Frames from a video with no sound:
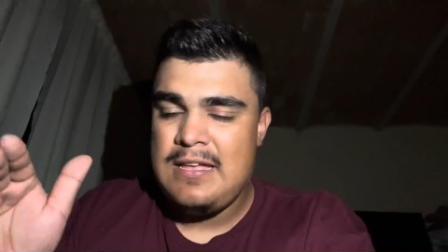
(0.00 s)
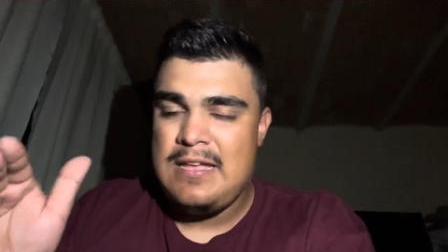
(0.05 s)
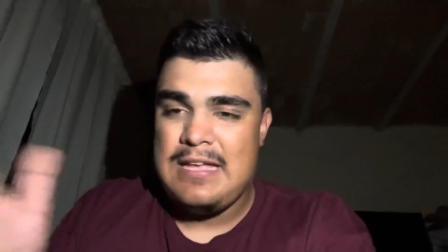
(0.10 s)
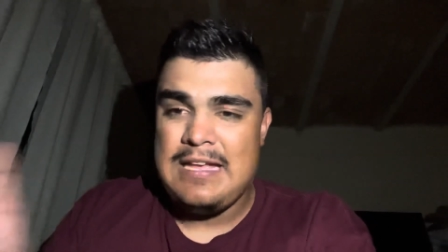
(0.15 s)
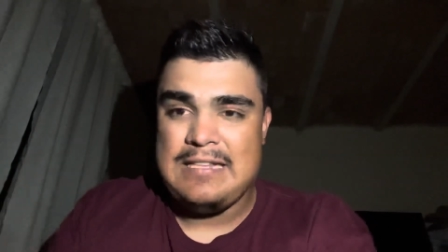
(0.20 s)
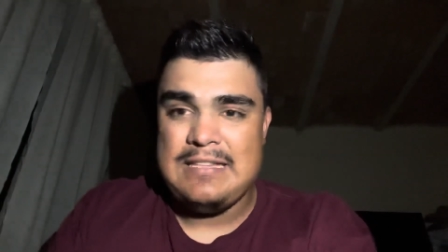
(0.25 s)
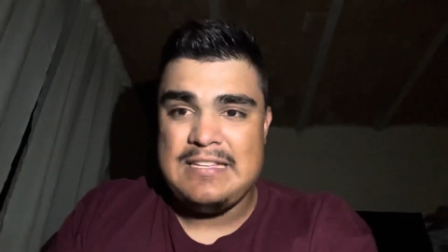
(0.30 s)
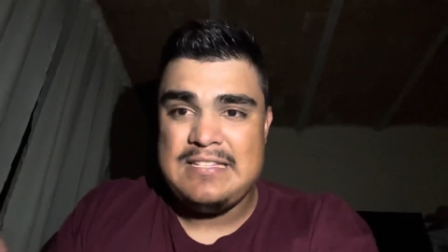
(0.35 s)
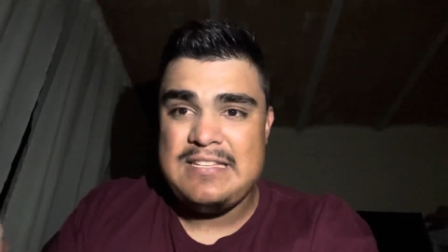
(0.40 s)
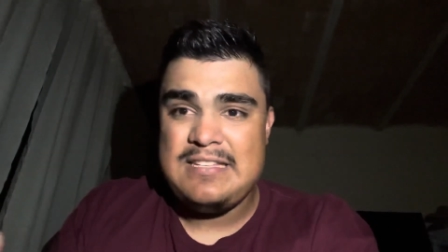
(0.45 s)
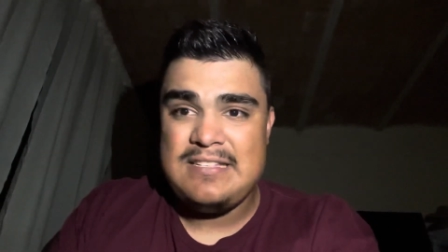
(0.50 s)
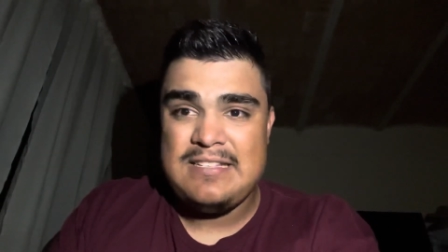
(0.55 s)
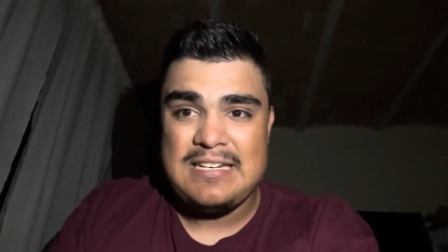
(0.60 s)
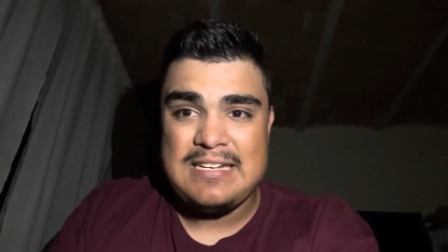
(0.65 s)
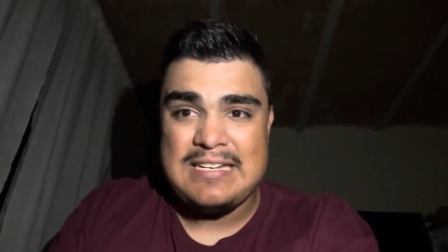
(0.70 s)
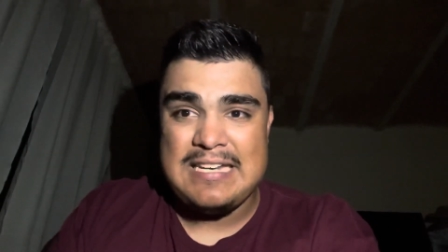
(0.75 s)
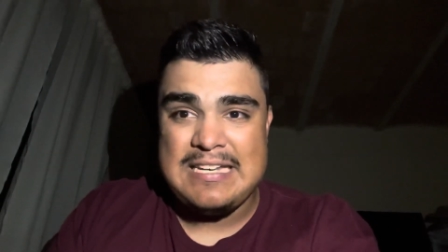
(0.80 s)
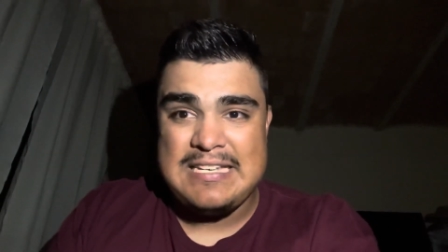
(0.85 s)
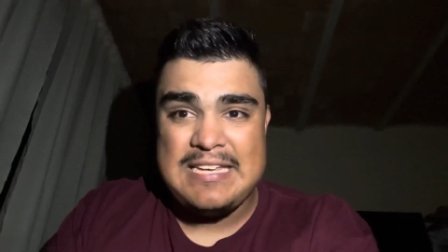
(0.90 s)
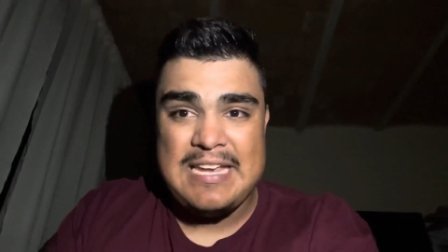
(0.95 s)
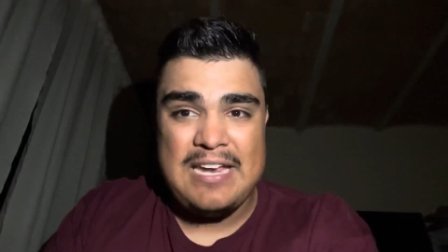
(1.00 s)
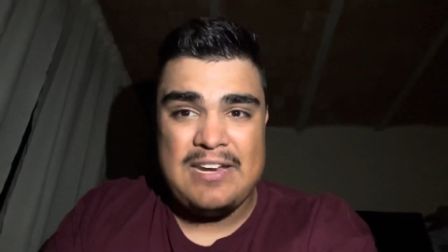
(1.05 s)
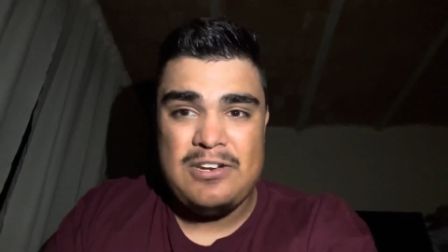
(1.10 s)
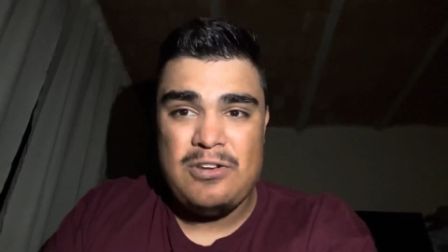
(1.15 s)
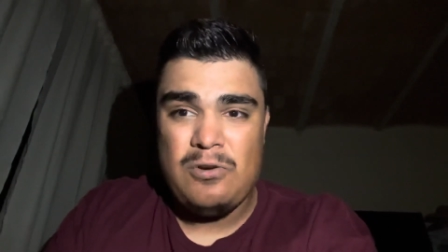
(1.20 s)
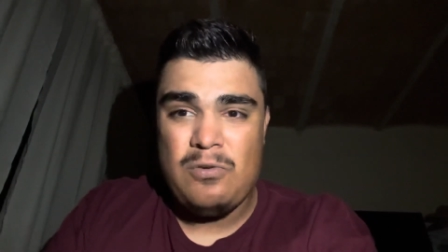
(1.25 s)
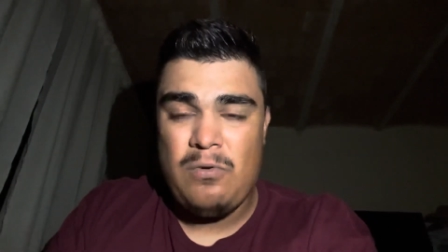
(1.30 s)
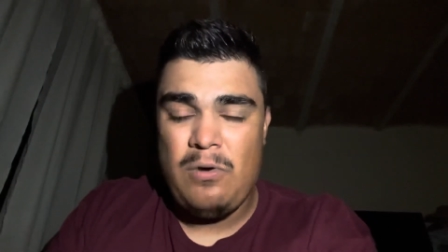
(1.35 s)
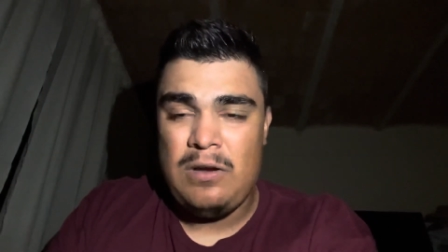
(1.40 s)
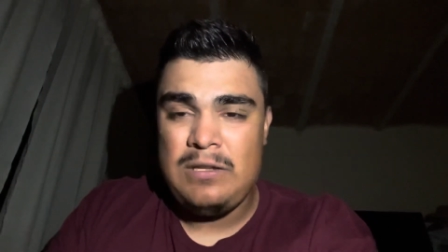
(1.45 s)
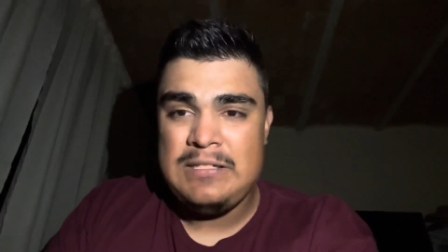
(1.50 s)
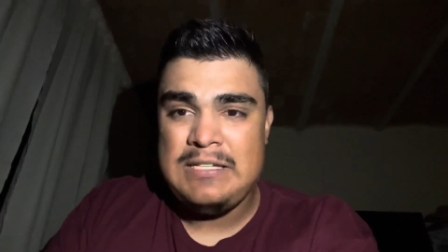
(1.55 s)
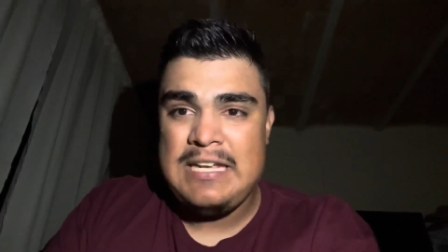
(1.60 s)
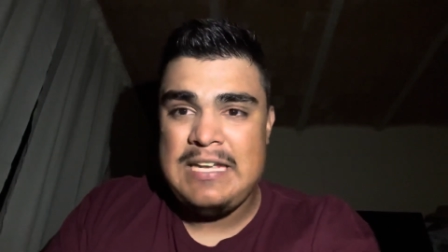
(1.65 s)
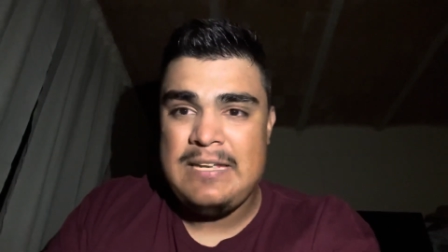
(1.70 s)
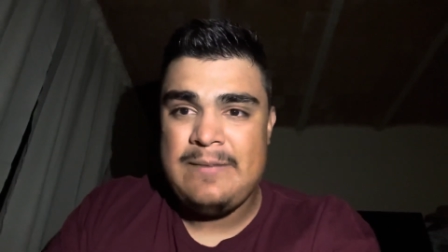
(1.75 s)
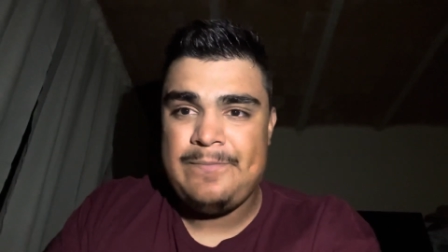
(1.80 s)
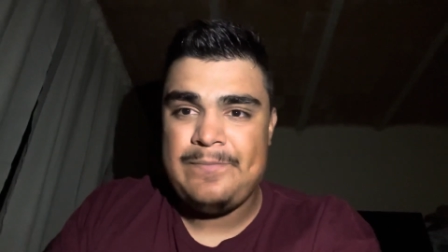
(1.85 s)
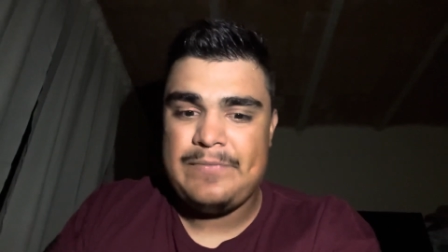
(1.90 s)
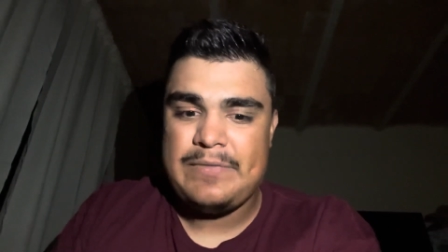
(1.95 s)
and this is like Nintendo
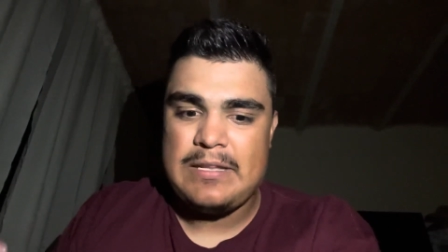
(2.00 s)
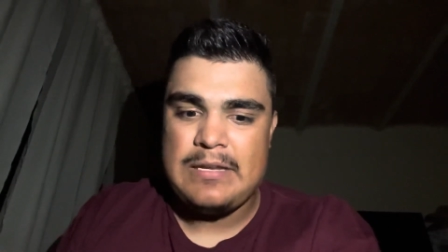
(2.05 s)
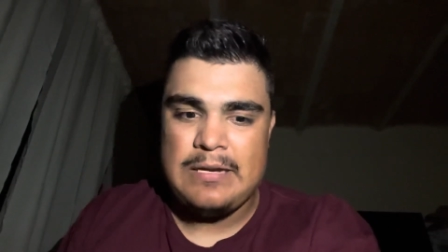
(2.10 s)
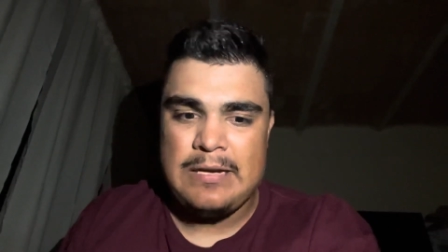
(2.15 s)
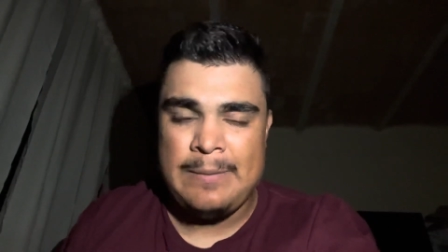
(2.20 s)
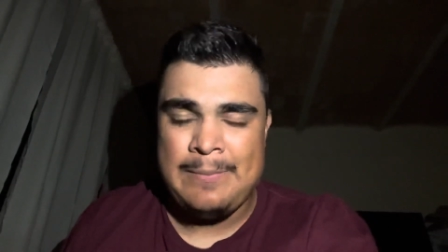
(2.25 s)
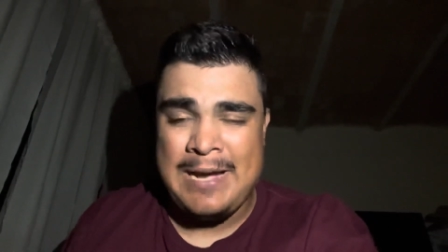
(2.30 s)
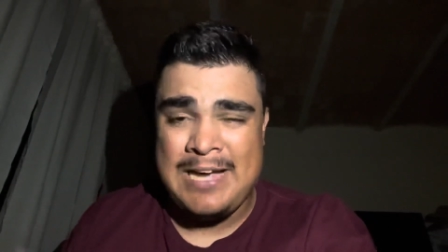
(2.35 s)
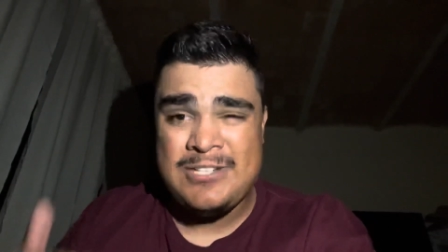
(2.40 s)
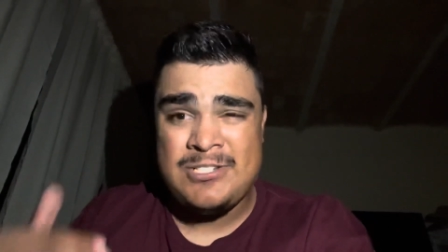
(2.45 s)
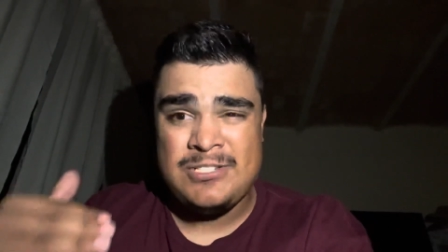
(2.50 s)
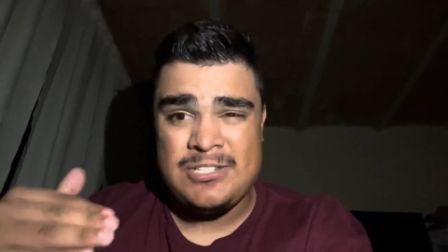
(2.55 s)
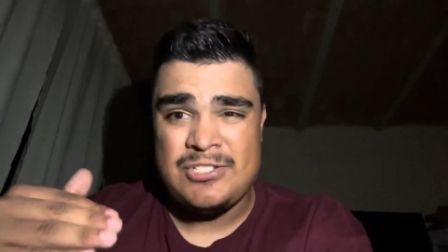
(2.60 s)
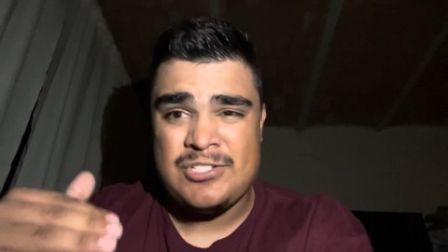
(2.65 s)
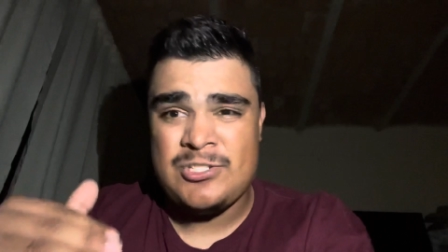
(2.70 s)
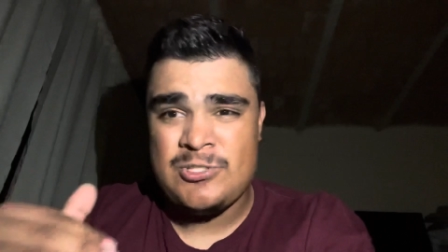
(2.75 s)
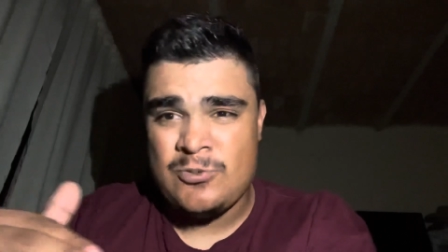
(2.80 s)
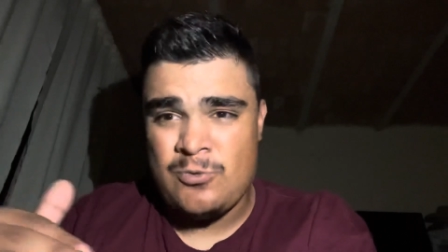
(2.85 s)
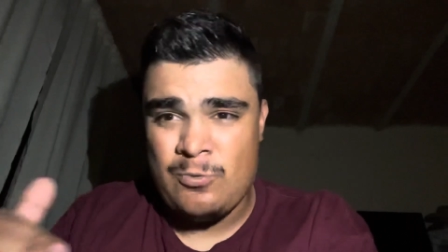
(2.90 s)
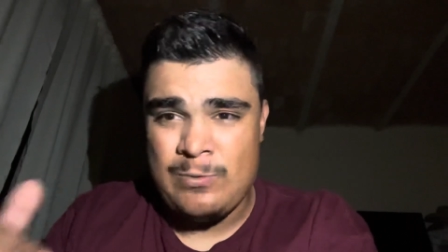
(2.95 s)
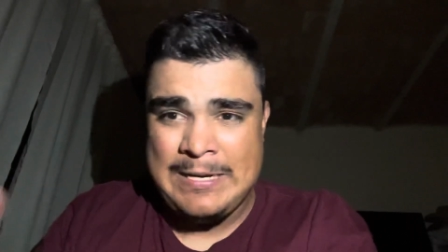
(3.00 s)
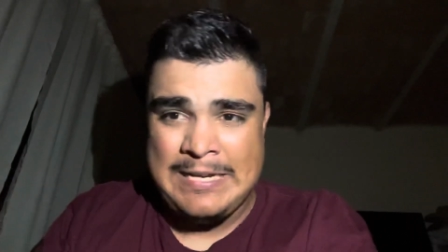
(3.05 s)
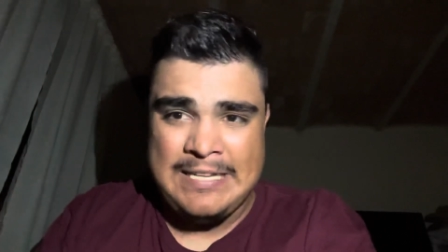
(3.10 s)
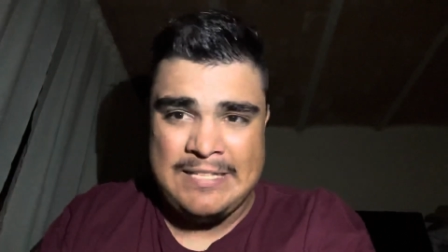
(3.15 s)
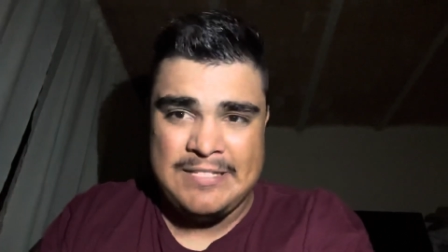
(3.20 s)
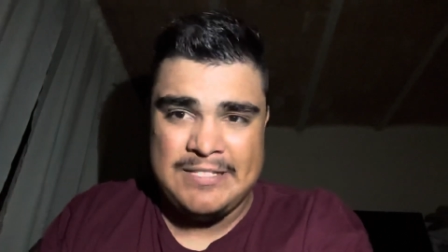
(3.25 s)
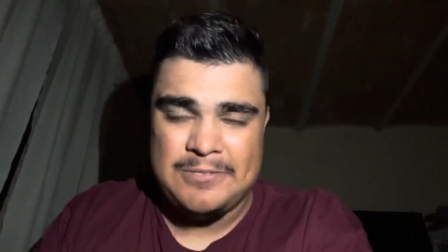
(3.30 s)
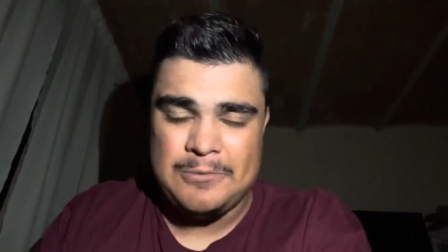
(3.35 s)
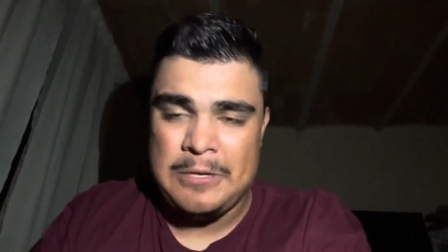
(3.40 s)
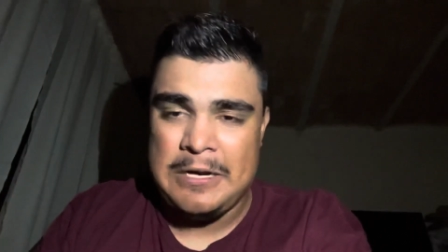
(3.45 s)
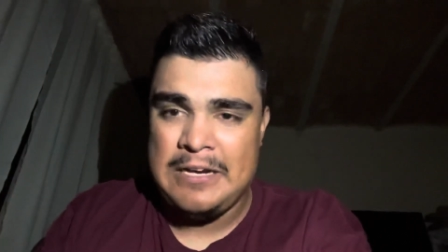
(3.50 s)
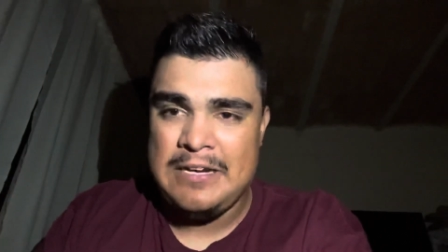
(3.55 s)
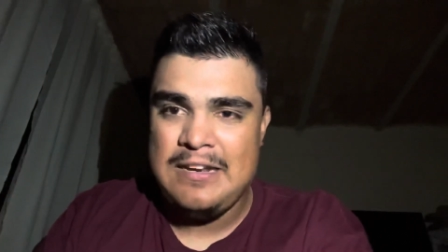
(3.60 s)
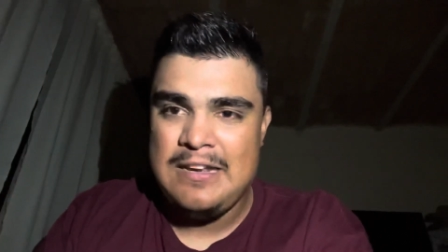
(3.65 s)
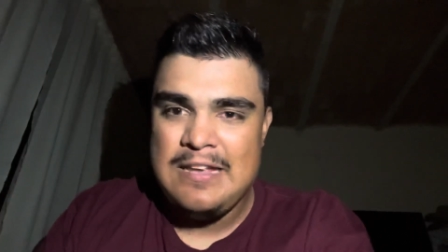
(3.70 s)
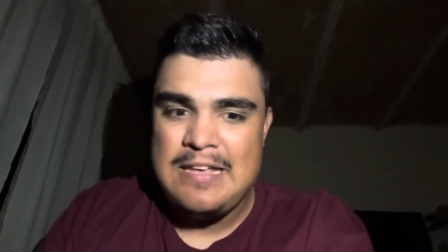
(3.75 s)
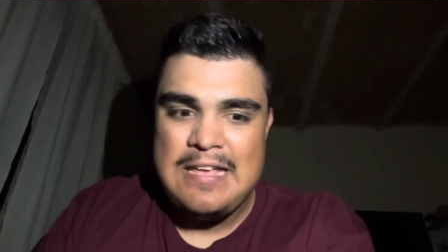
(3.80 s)
quality, imagine the screens, right?